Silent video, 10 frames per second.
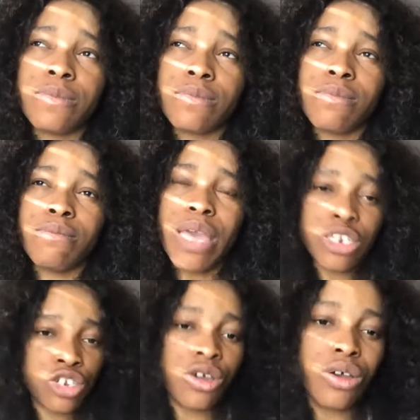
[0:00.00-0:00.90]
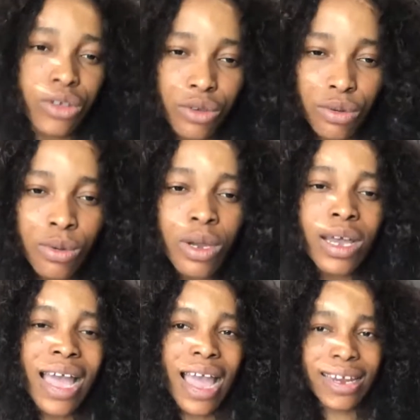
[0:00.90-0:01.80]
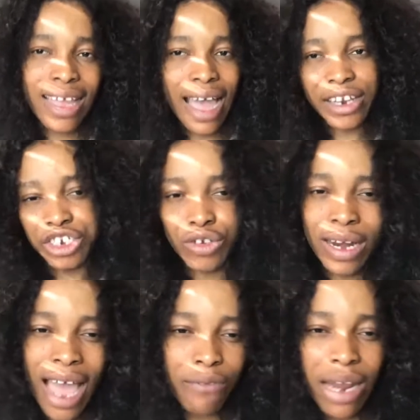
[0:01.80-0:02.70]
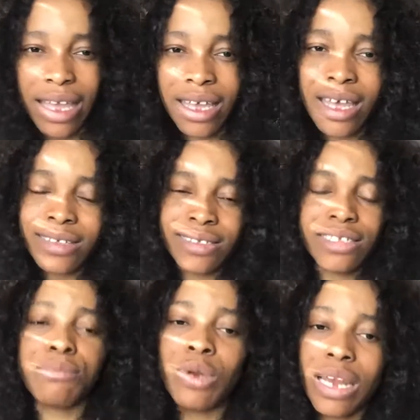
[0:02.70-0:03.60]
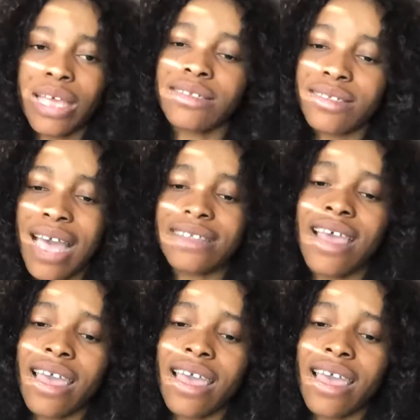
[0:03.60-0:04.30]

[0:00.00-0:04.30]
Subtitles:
mentor you and guide you and have like simulate that